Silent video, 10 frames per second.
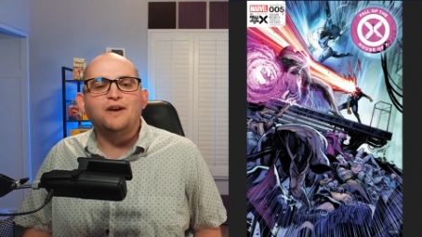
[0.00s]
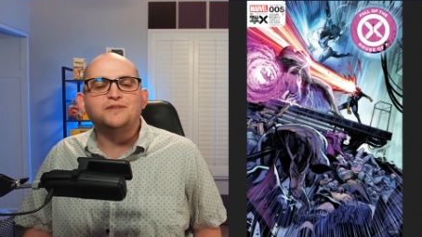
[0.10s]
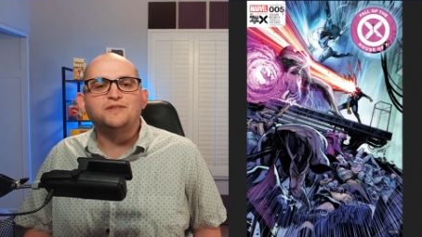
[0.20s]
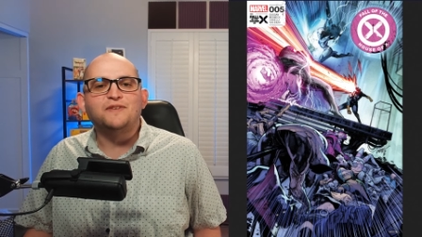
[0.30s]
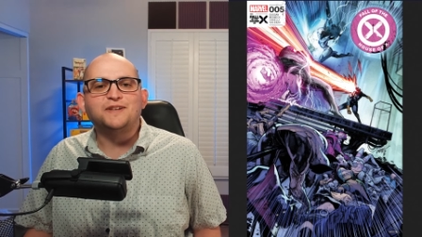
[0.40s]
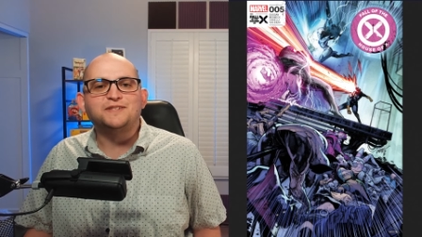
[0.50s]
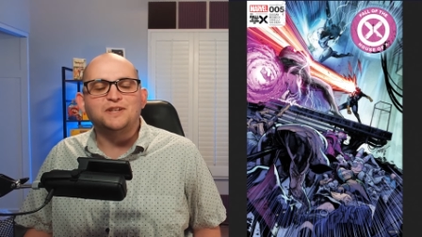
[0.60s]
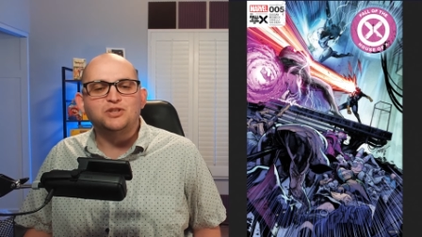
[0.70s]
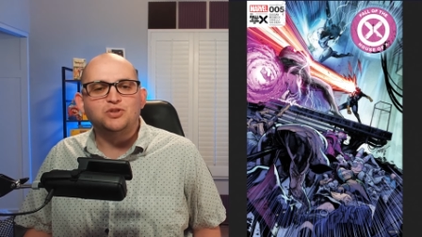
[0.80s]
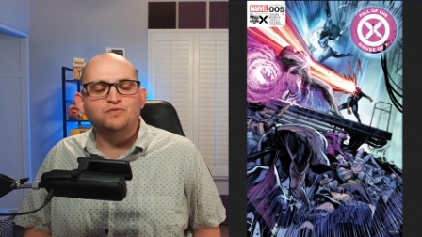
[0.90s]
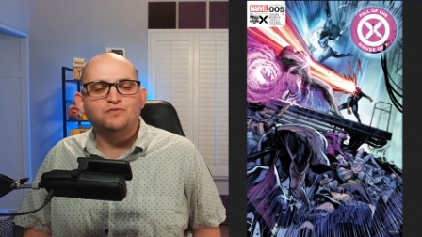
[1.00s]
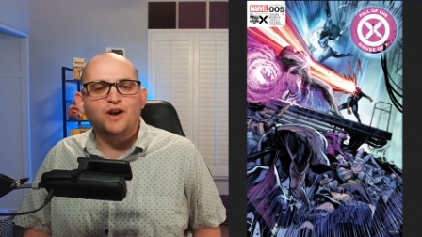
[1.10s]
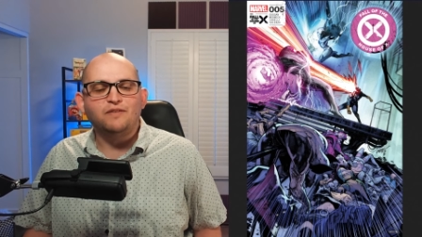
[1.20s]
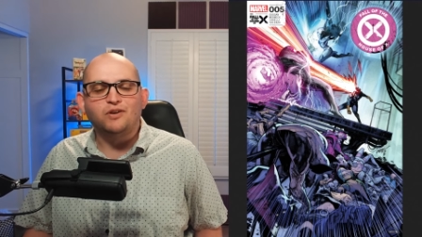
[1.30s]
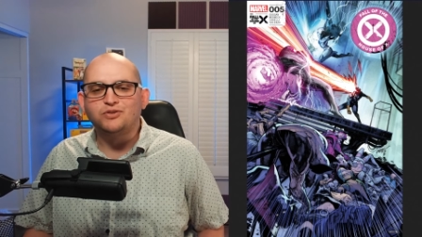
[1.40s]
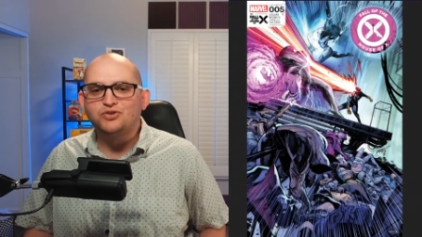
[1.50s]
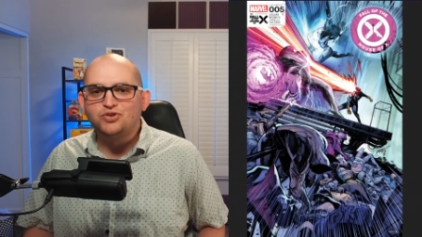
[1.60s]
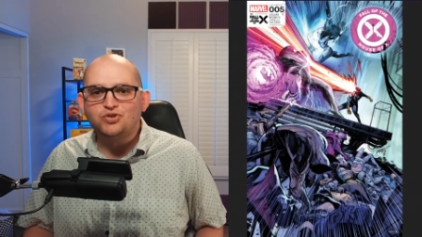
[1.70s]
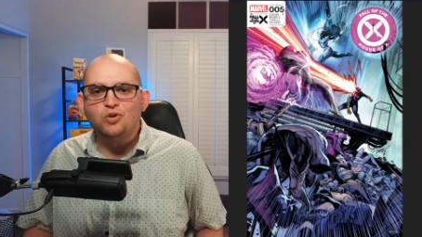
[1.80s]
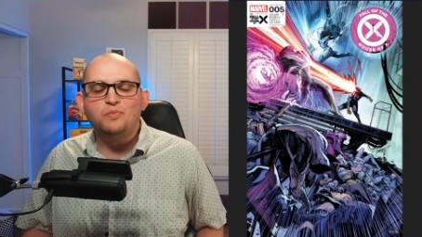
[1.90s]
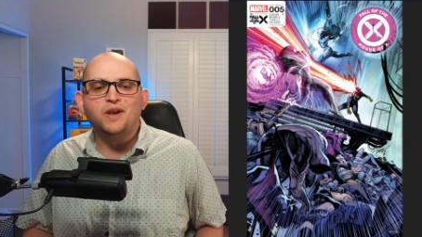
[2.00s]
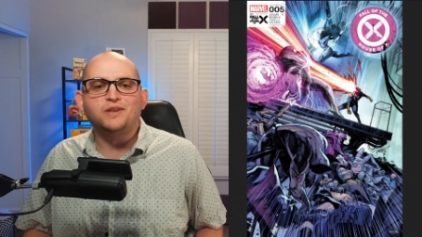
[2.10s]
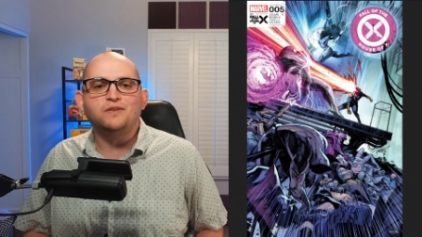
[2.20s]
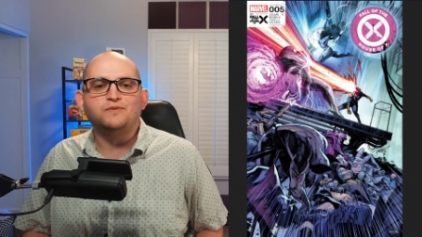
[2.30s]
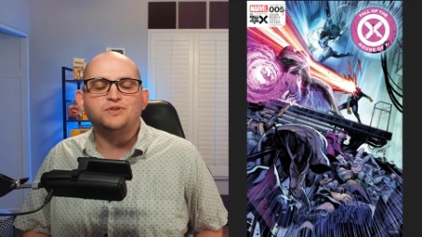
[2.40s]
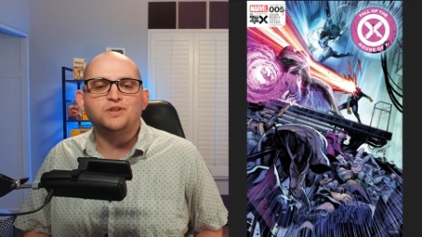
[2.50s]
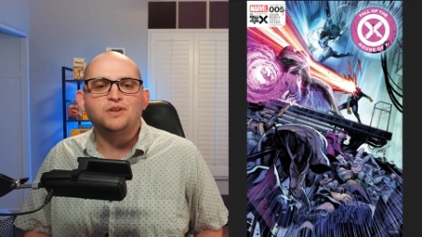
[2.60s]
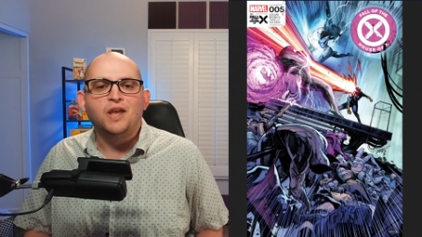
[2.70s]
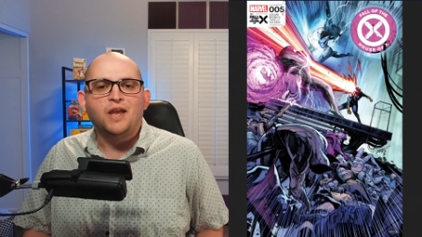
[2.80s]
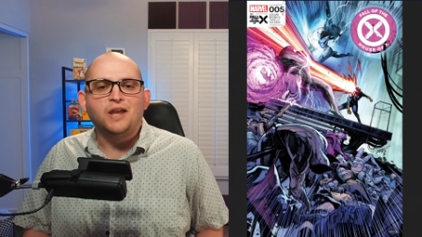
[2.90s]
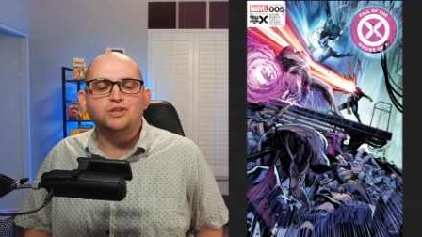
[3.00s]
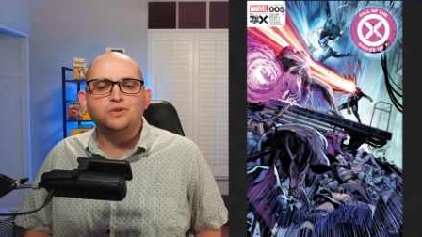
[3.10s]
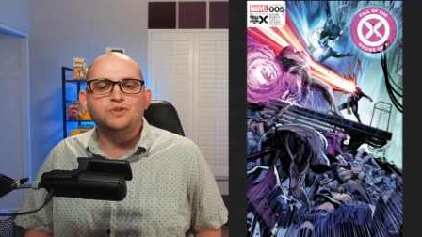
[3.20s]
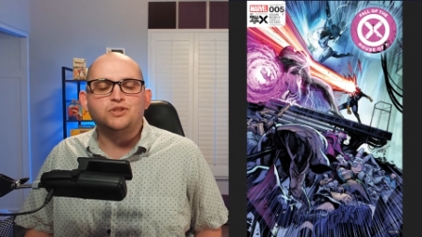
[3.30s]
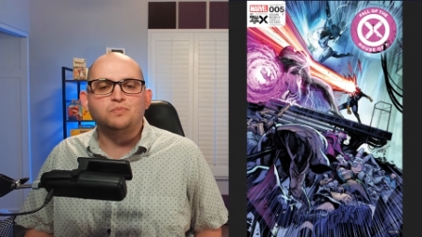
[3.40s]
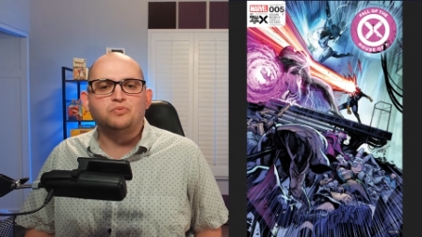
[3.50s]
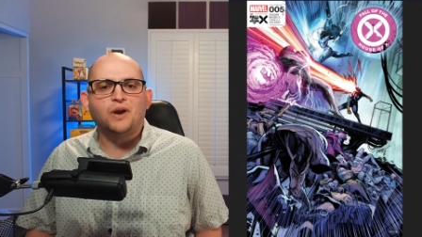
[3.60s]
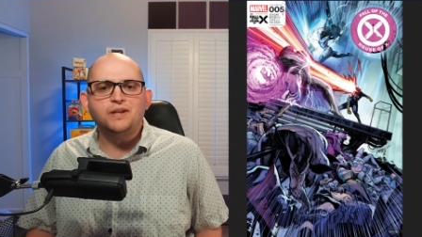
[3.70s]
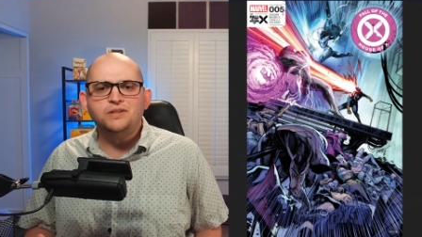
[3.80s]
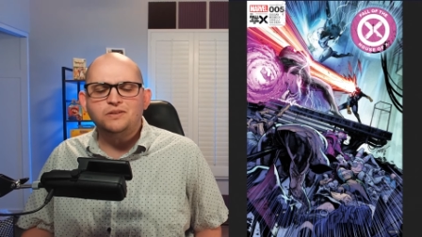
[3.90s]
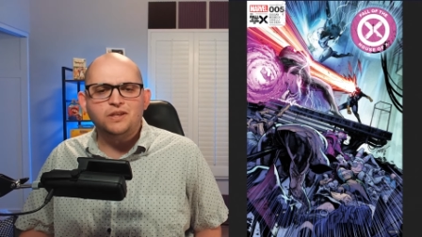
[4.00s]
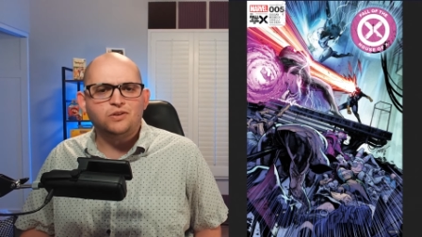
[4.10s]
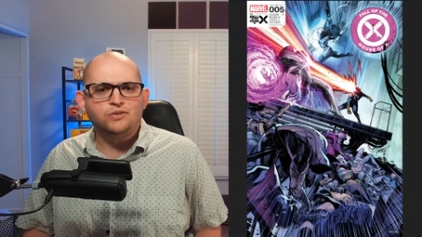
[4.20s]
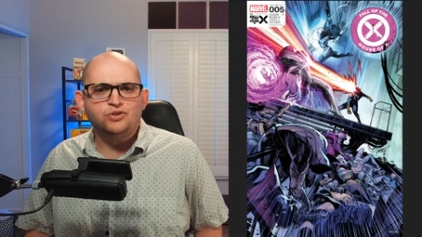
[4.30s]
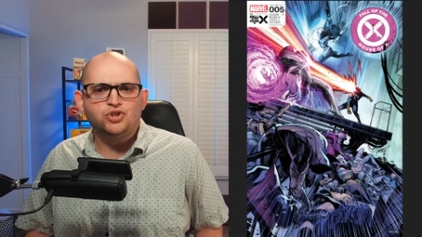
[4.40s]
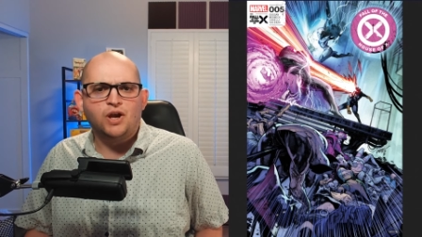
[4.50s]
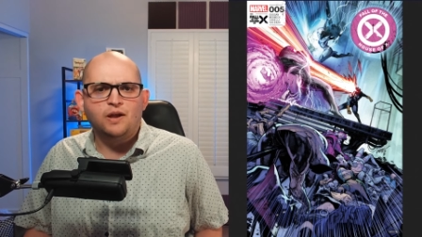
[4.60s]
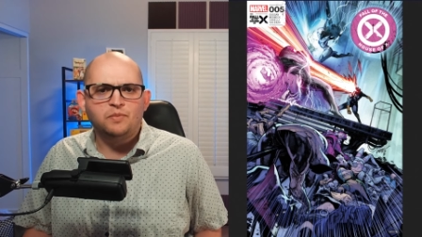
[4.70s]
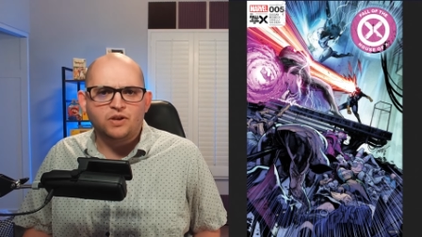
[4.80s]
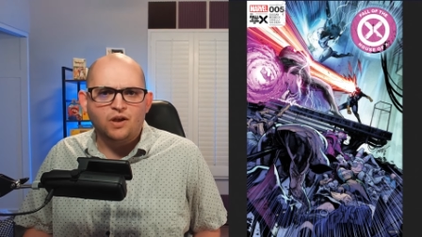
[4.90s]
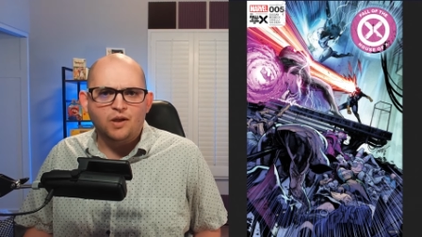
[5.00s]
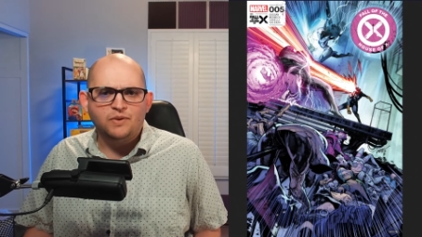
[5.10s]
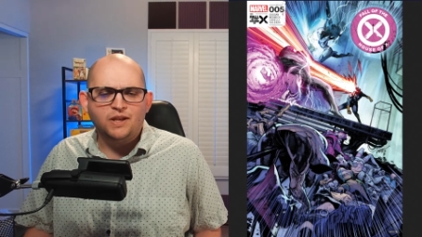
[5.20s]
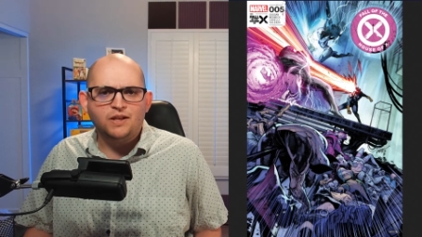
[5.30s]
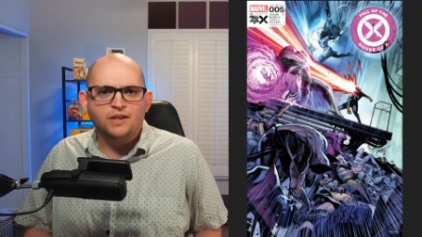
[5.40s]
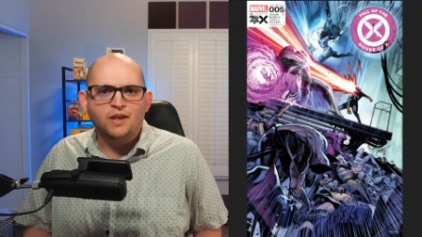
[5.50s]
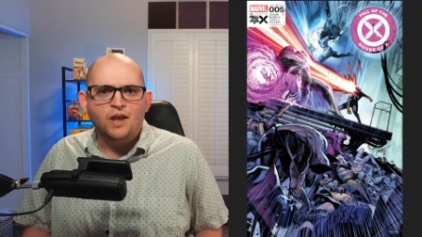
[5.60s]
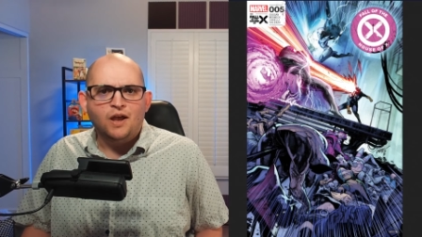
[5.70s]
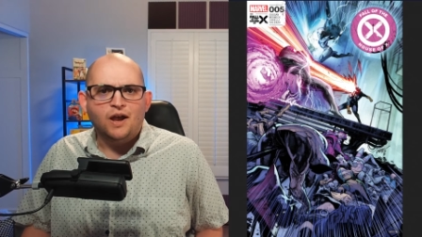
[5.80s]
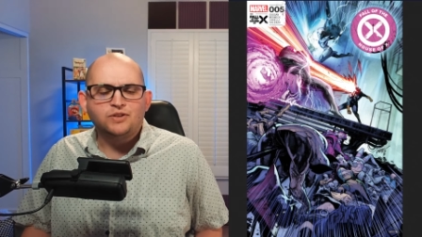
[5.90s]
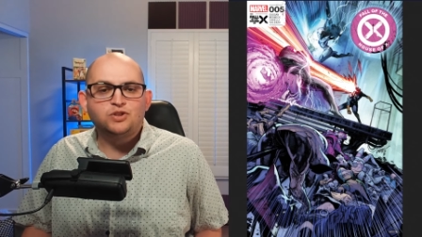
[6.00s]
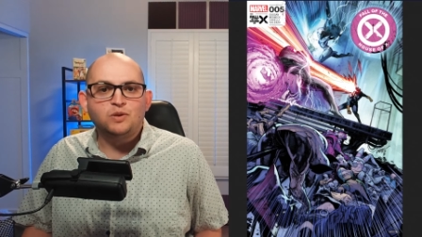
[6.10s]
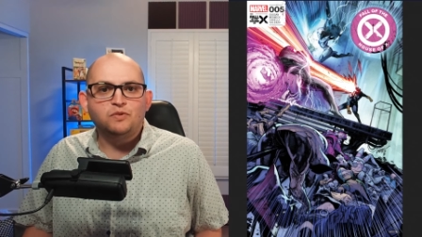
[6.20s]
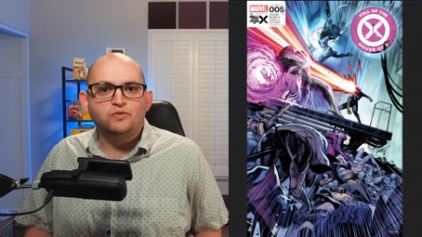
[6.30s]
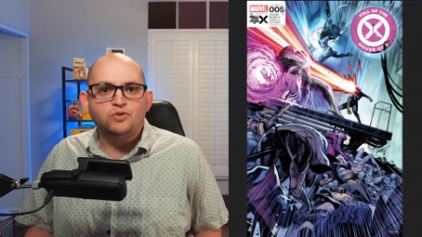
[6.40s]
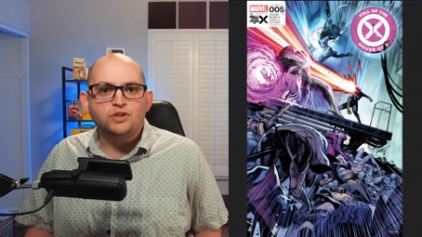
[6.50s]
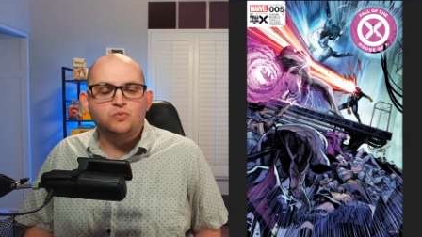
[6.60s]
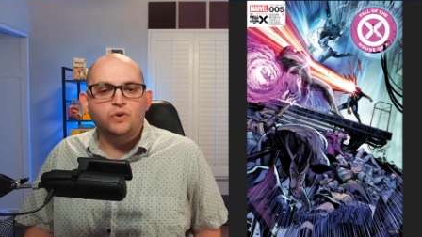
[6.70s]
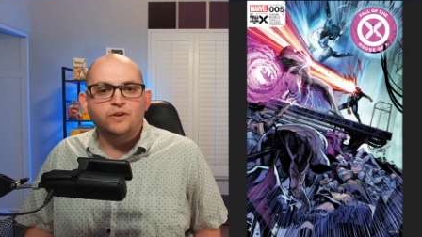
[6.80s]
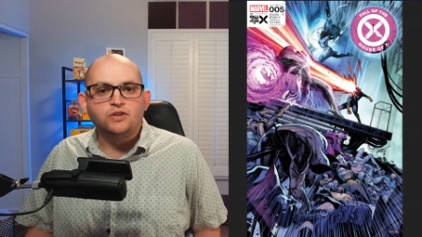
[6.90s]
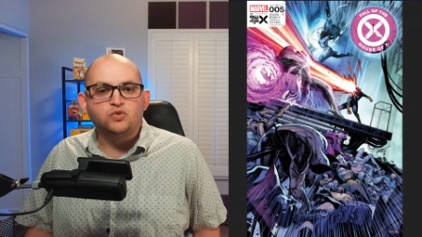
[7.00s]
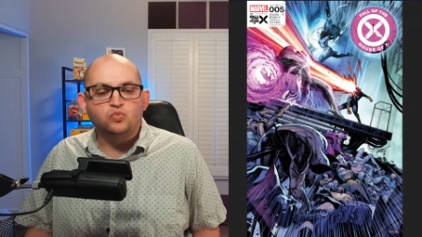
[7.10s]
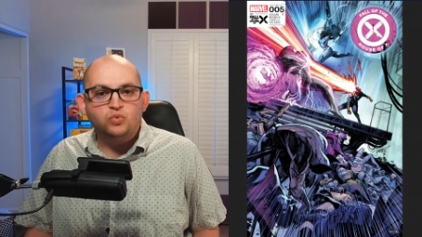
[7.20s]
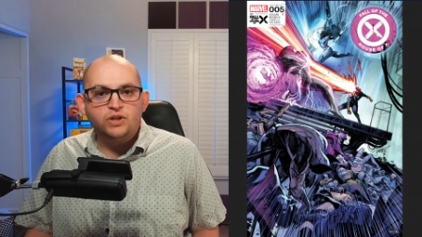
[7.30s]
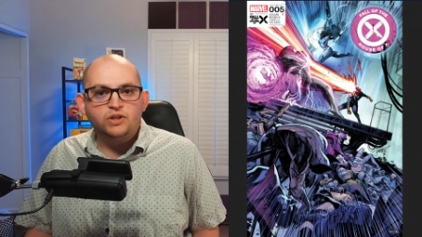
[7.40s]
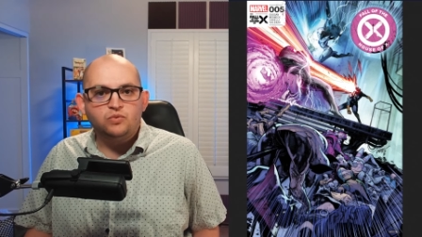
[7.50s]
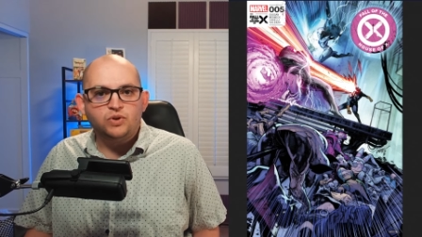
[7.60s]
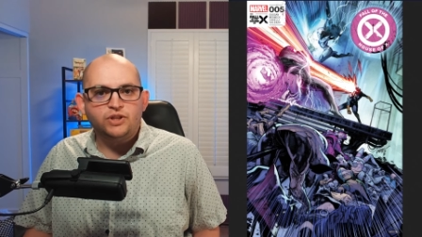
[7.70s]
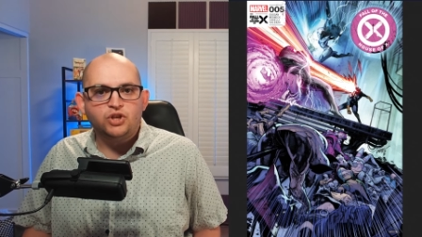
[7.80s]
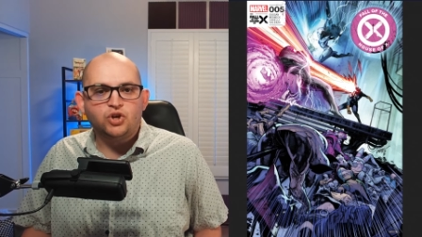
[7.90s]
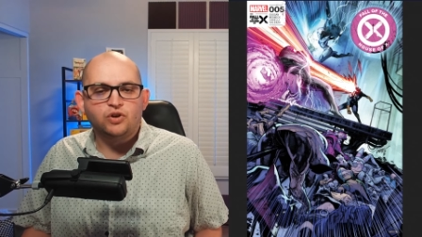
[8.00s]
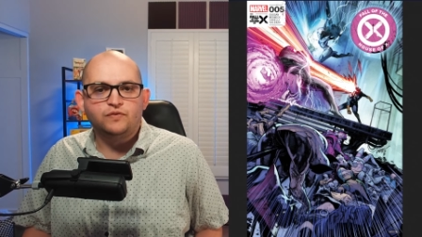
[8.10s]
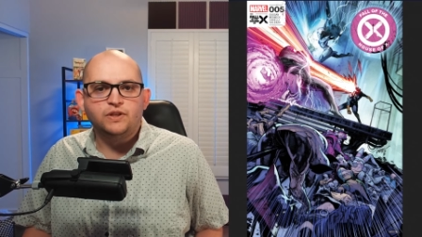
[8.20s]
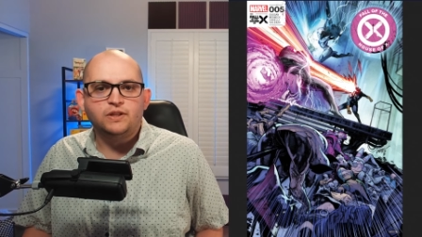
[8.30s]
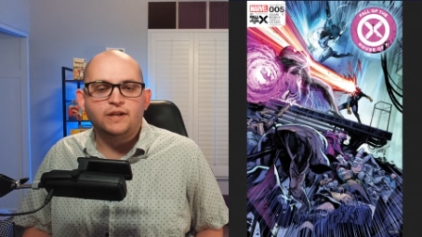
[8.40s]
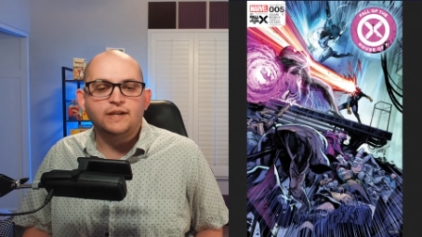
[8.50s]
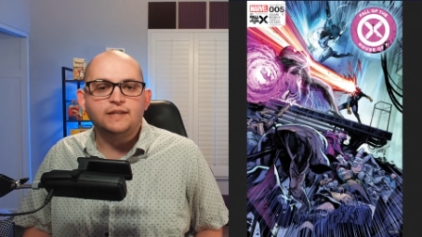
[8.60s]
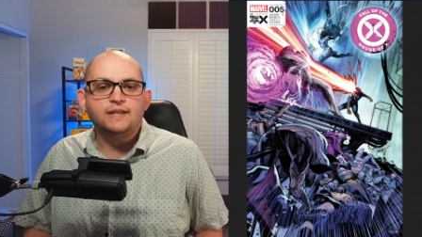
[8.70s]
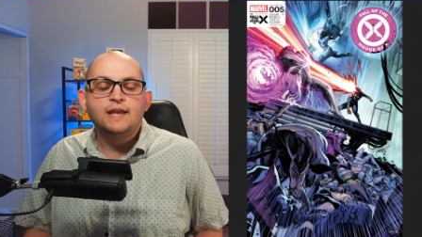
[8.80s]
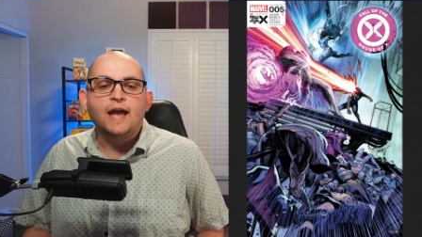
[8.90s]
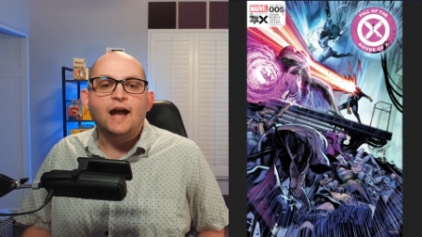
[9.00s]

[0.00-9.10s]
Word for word: House of X issue five are so magnificent and do a surprisingly good job accommodating uh, some of Lucas Werneck's really, really curvy line.